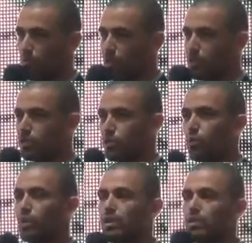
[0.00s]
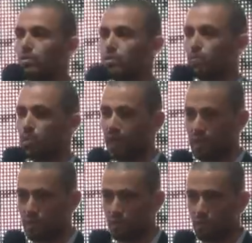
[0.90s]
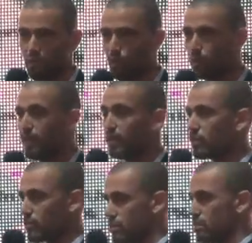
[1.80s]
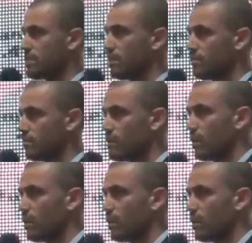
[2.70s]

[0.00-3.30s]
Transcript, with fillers: but we need to supply them with the ecosystem.